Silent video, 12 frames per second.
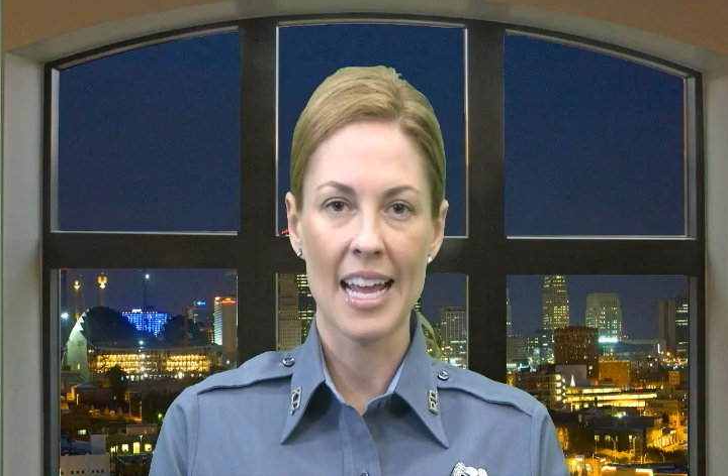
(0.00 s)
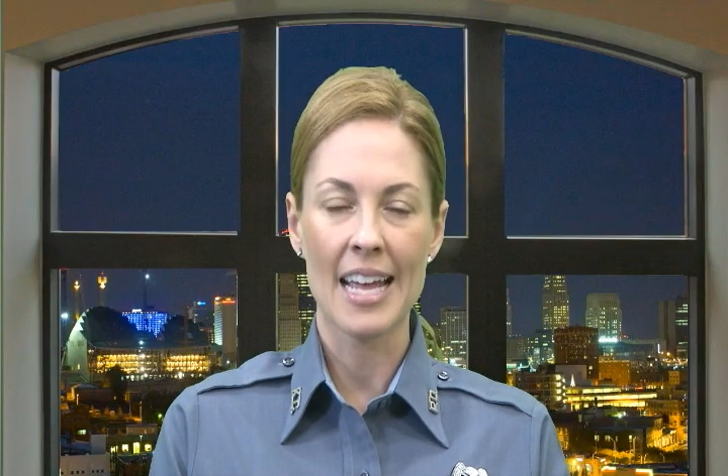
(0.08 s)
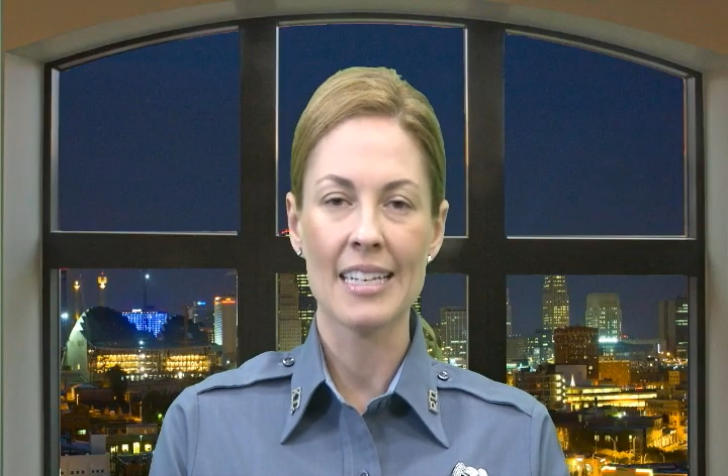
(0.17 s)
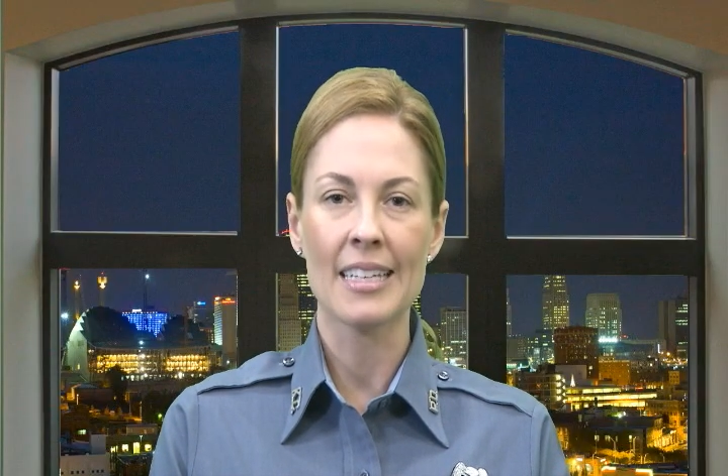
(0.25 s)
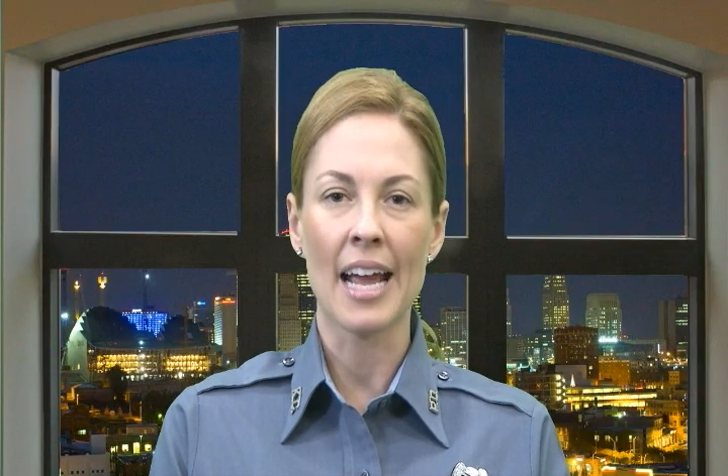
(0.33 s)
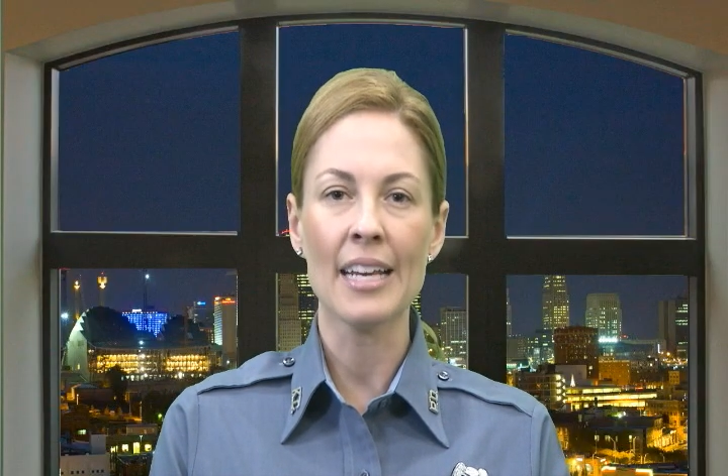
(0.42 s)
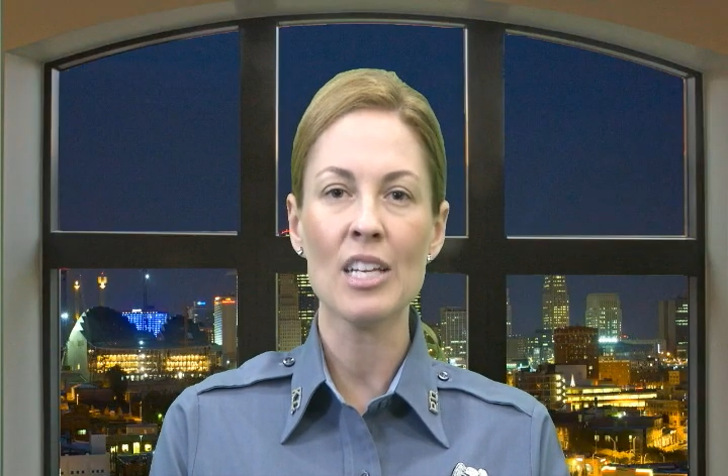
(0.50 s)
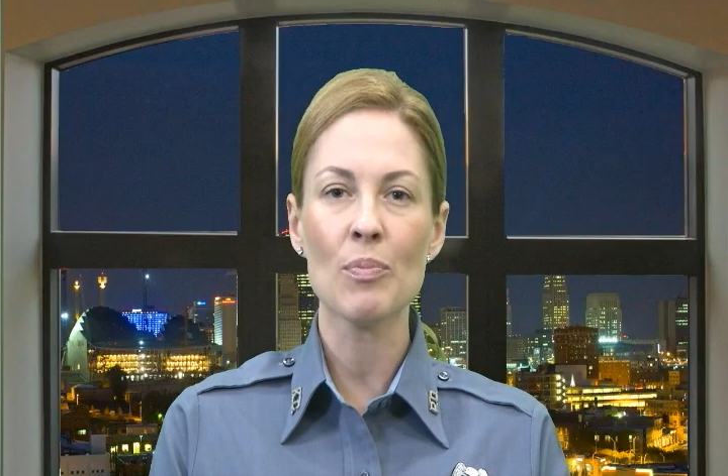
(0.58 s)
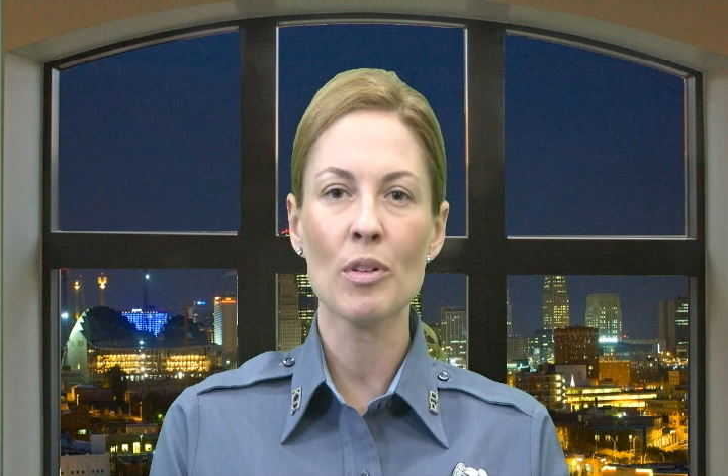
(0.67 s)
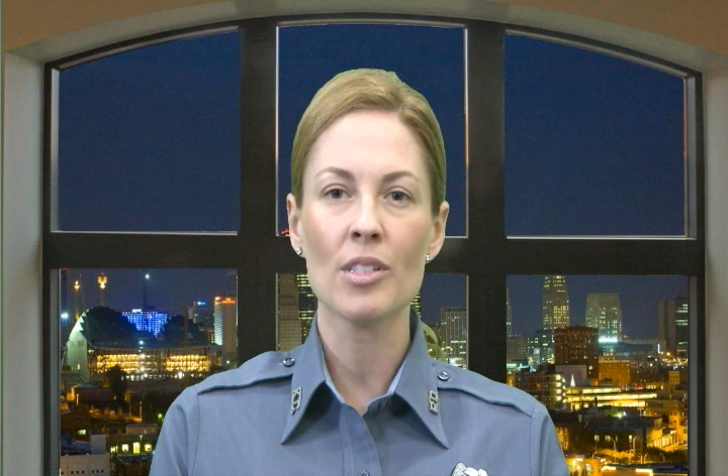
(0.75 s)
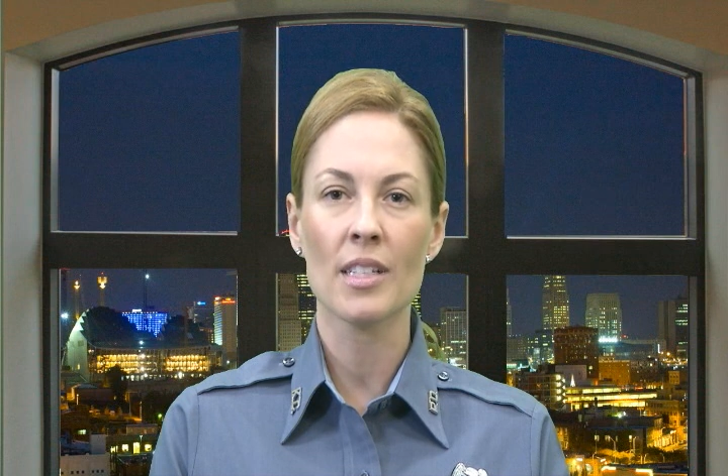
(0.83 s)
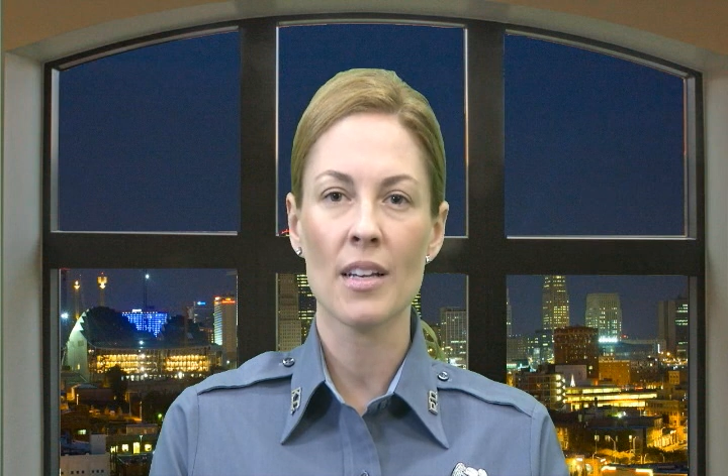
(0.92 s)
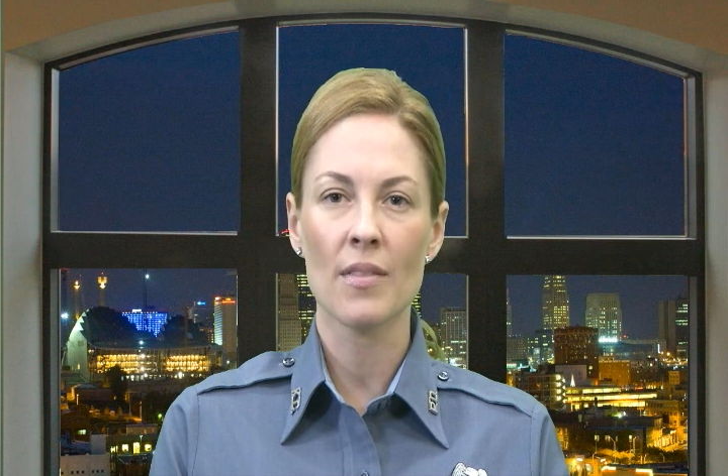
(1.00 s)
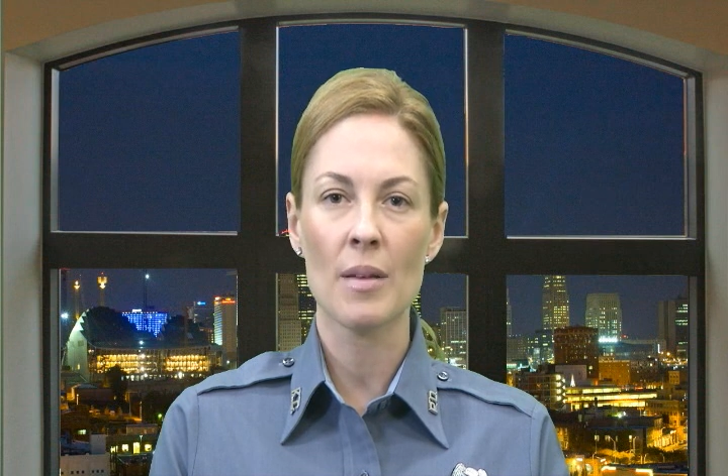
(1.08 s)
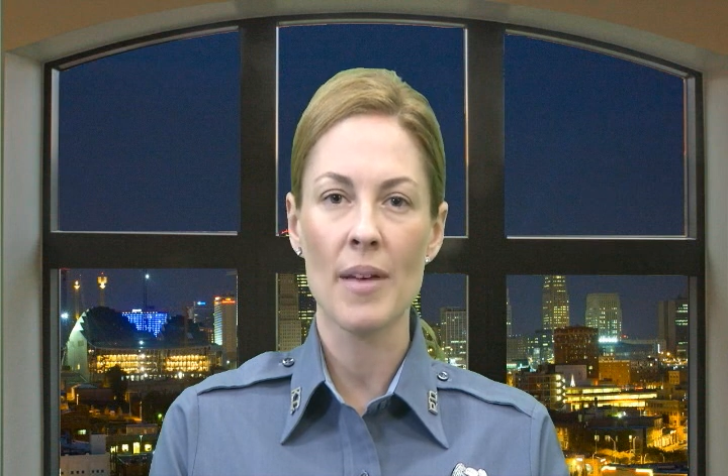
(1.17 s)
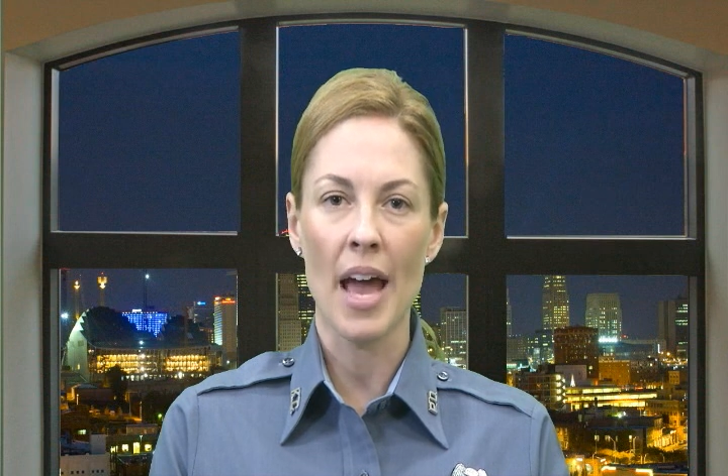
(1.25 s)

and 90% of them